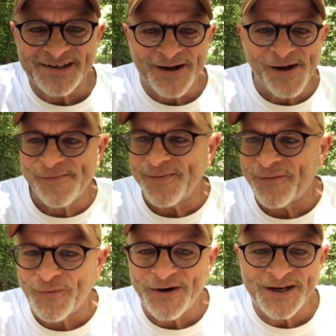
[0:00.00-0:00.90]
um,
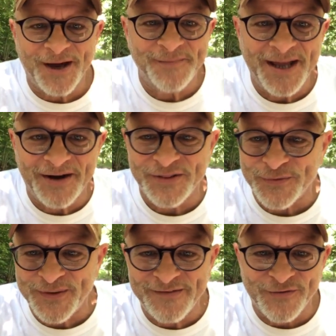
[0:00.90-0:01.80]
wanted to come down to the
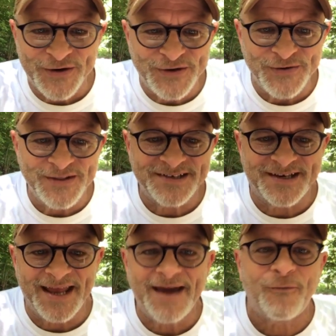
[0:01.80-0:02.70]
river to do this
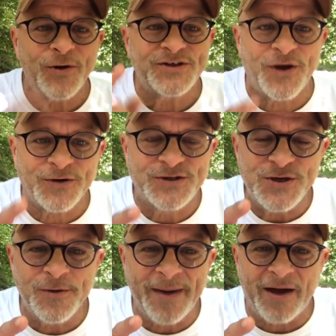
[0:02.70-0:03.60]
today. I want to talk to
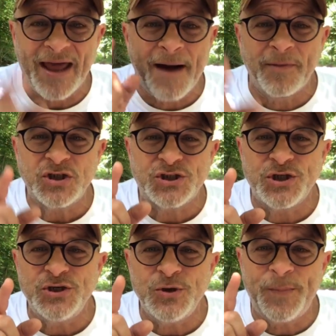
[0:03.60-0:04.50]
you about how much
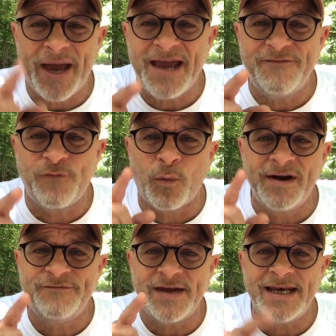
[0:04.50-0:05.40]
should you pay for
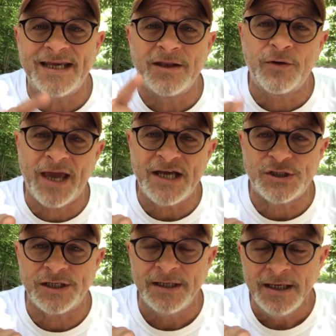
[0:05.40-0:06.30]
a vending
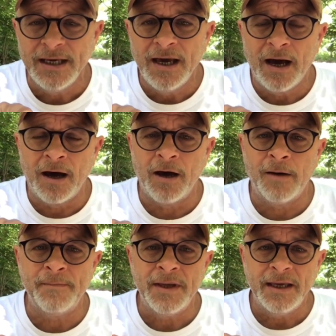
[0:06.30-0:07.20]
location,
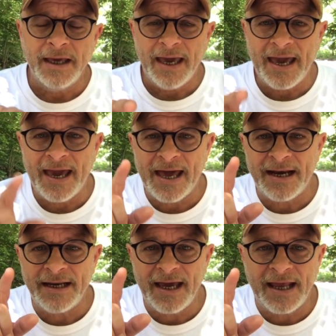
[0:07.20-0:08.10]
um,
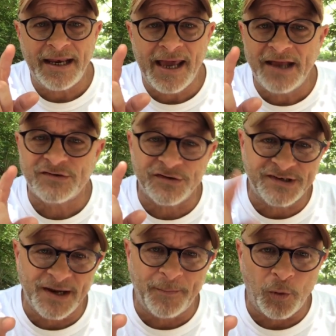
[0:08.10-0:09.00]
and and the answer's
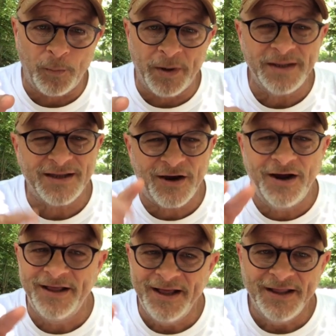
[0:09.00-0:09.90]
simple, but there
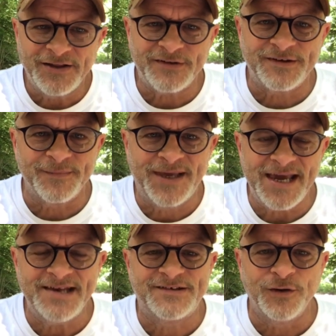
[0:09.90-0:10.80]
there's some
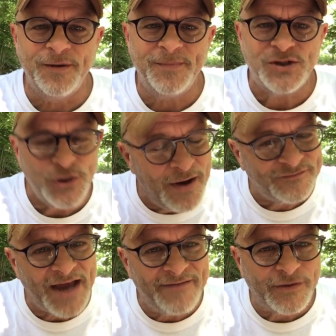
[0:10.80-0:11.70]
keys to it. But you have
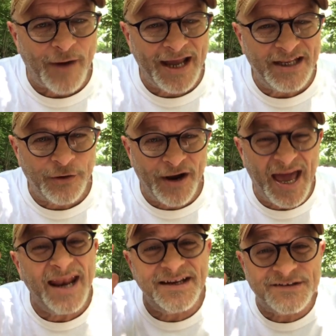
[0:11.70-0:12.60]
to have it right in your
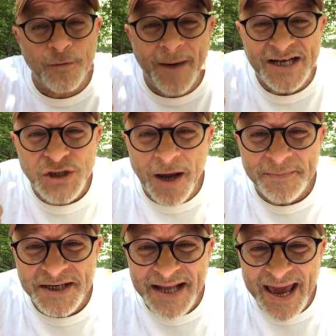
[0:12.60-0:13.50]
head. And so my job
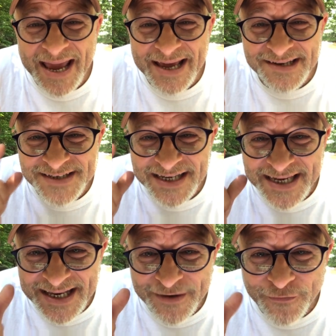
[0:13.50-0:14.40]
today is to
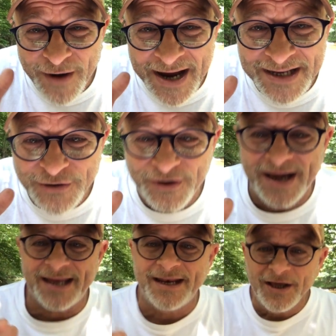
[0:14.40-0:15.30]
get it right in your
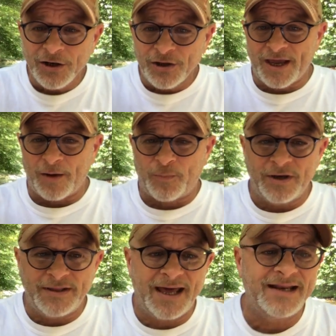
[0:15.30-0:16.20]
head. Look how
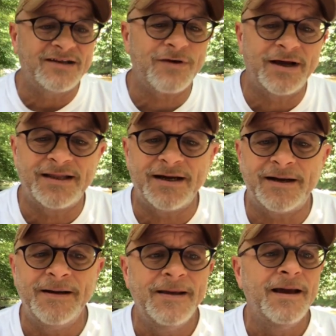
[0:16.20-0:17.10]
pretty that is right
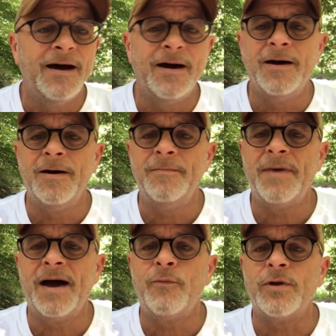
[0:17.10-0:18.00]
there. Um,
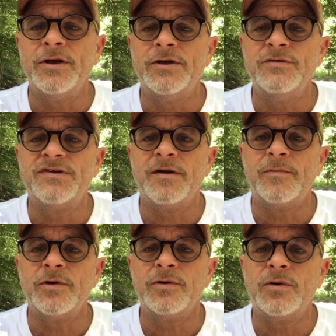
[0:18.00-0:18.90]
I want to do something
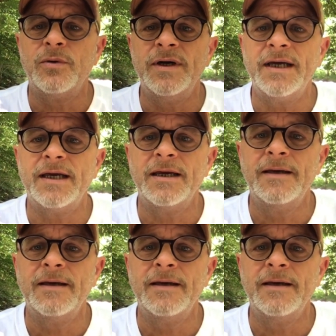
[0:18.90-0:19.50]
real quick,